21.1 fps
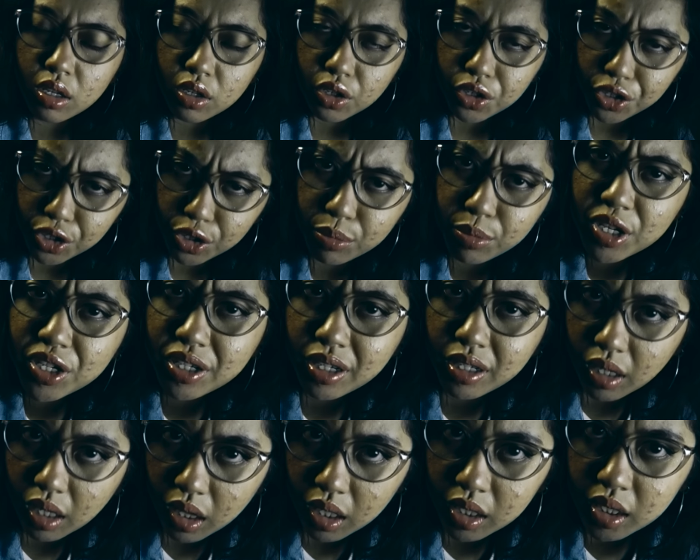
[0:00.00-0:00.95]
New
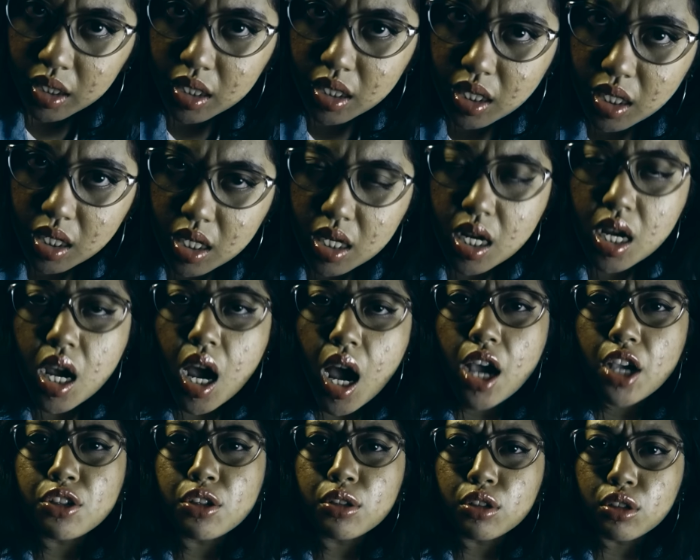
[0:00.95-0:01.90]
mission alert. I
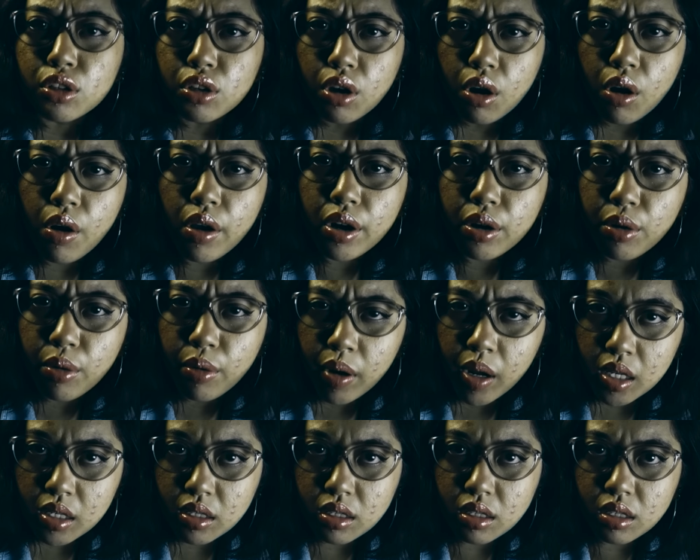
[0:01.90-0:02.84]
should go on a
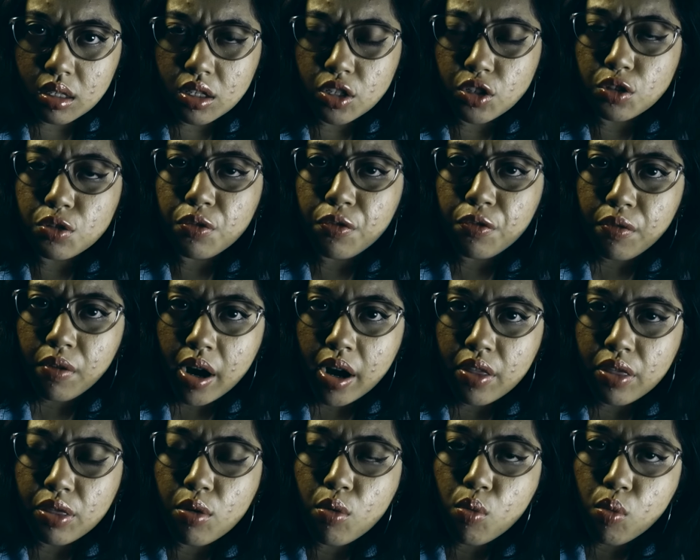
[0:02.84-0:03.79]
quest to
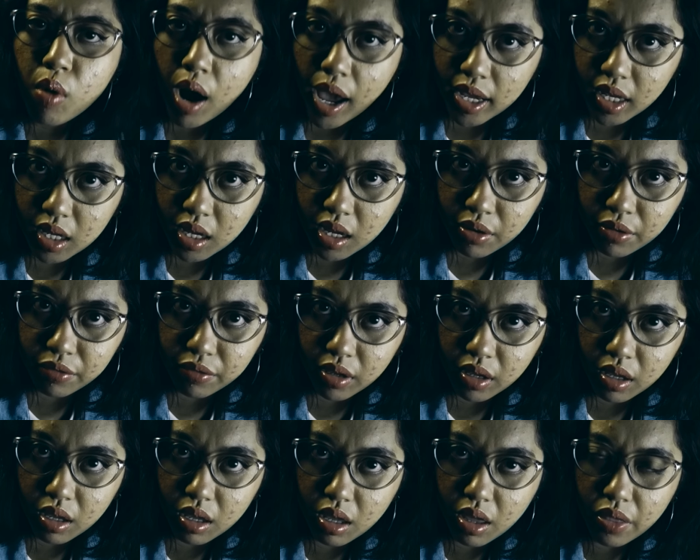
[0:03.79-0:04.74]
find the right
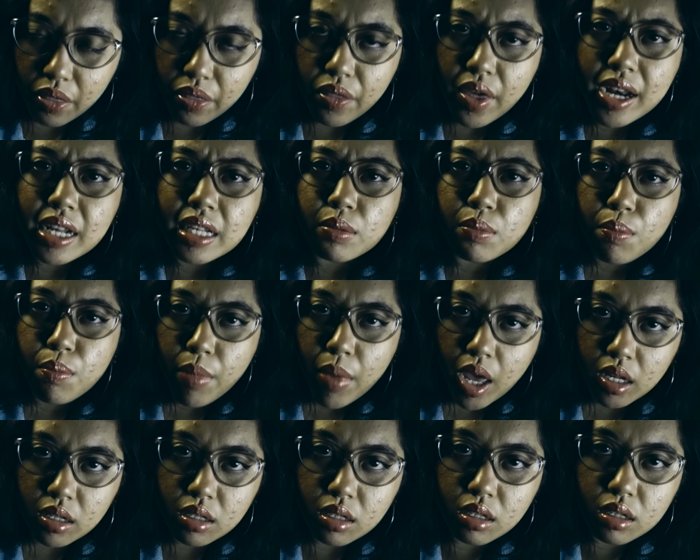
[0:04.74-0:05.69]
coffee that is
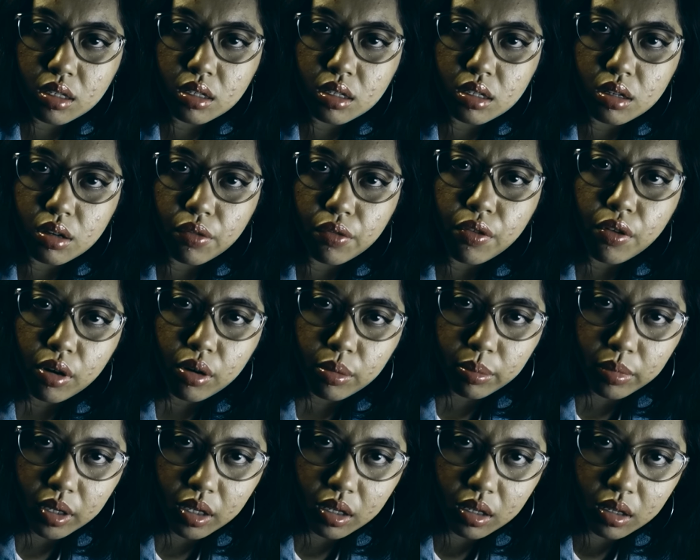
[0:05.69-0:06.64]
meant for
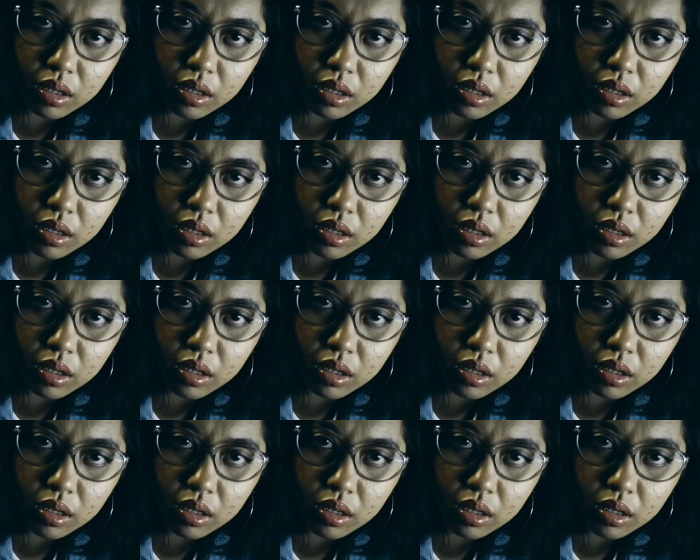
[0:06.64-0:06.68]
me.